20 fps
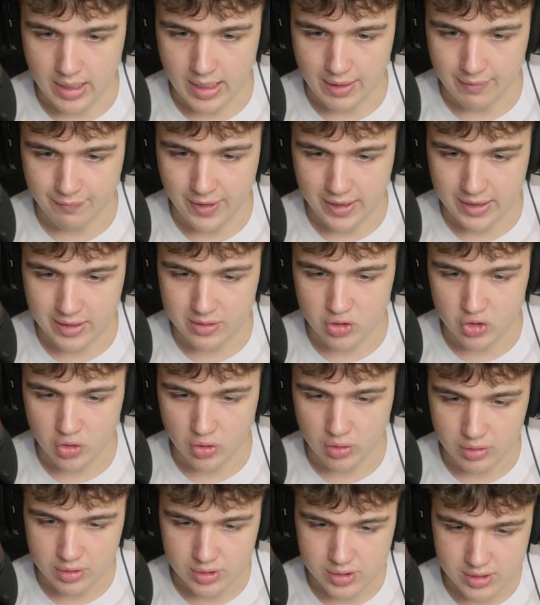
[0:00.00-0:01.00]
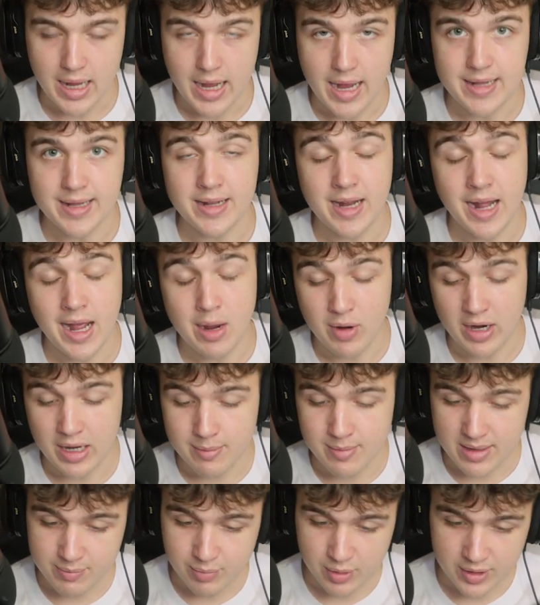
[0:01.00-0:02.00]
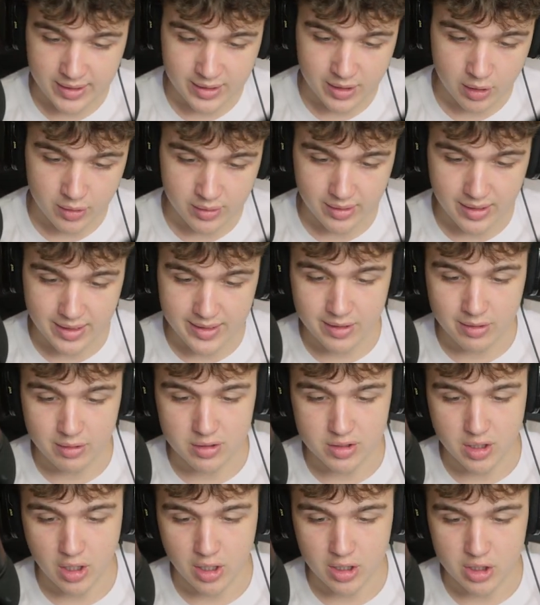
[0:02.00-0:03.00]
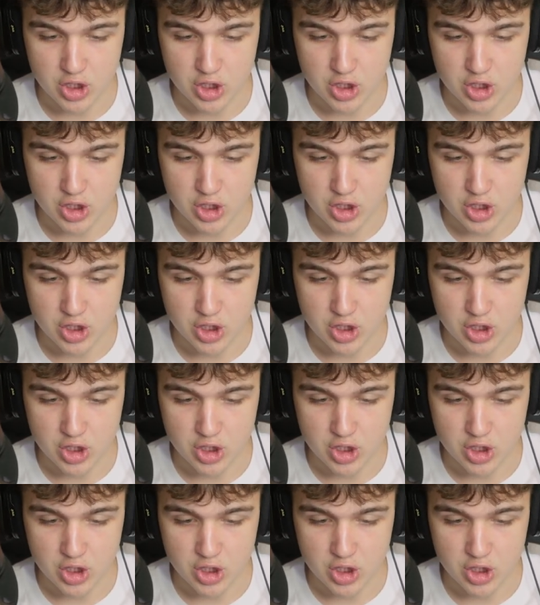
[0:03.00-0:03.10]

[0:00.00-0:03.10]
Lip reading: effect controls, and then I recommend putting it on linear dodge